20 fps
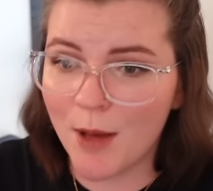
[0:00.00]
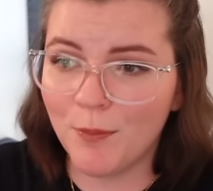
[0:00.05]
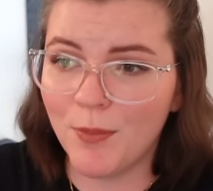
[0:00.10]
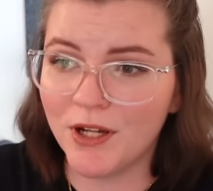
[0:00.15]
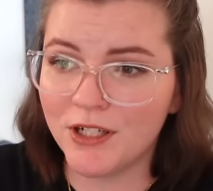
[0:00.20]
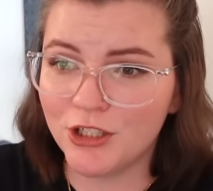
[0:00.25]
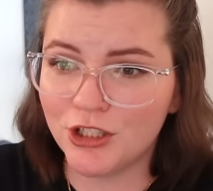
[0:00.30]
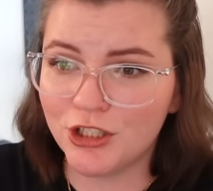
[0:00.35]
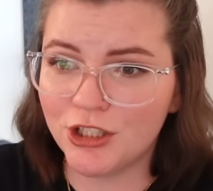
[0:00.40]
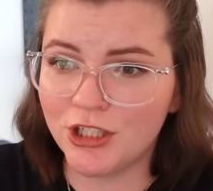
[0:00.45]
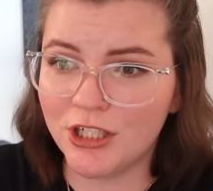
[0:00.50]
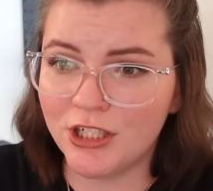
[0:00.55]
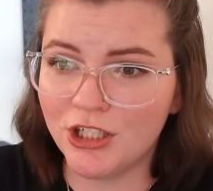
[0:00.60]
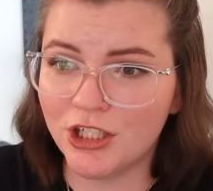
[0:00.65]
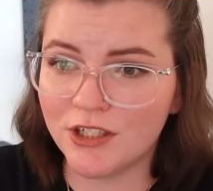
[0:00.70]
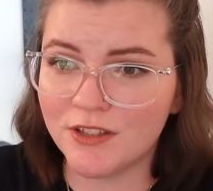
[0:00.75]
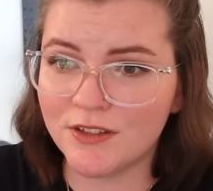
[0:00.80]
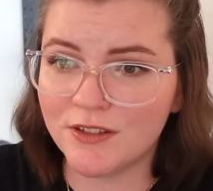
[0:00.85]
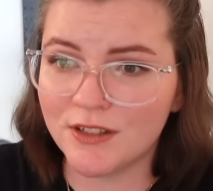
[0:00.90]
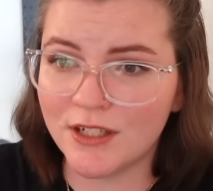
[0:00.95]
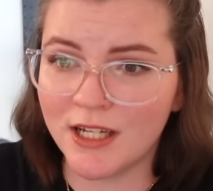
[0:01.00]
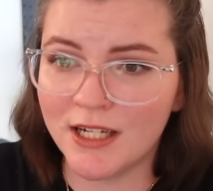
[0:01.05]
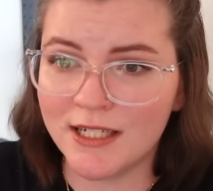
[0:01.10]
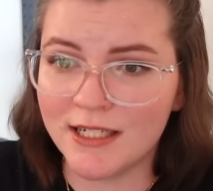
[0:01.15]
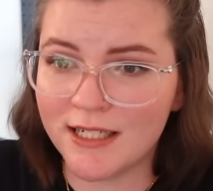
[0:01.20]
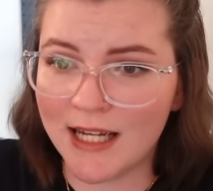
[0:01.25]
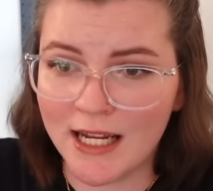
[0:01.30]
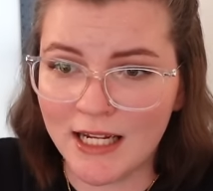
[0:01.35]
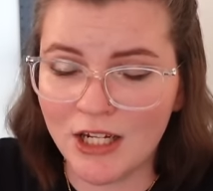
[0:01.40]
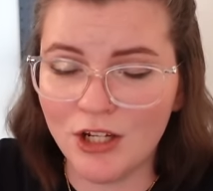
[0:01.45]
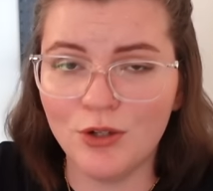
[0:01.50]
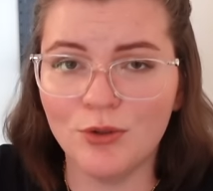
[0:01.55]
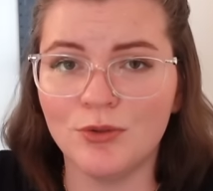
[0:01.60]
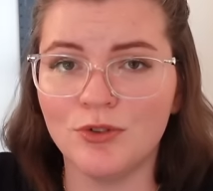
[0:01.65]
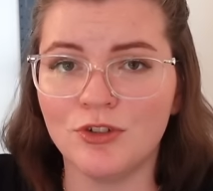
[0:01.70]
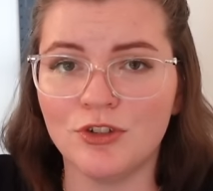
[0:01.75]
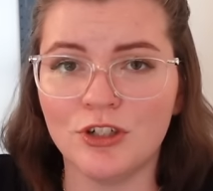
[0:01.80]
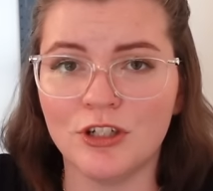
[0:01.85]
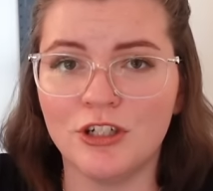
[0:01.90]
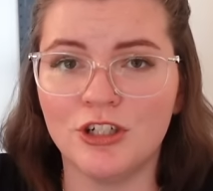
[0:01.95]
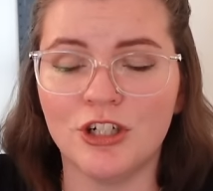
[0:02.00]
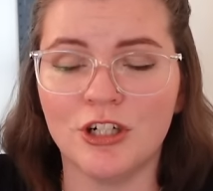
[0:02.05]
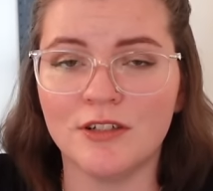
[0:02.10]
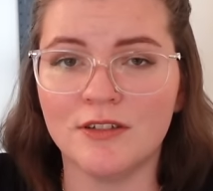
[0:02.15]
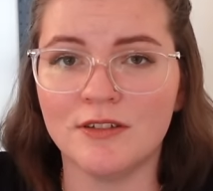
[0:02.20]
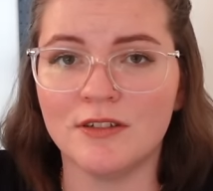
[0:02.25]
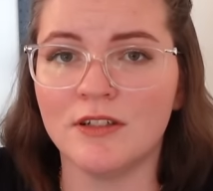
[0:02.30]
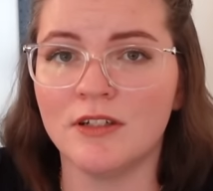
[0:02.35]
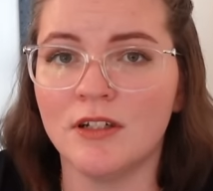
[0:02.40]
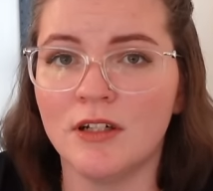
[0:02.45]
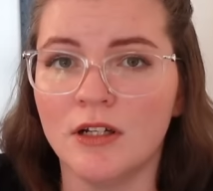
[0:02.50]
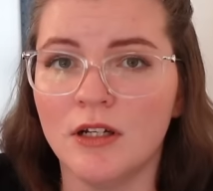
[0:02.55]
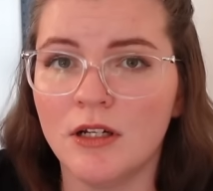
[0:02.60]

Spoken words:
but she just continues to just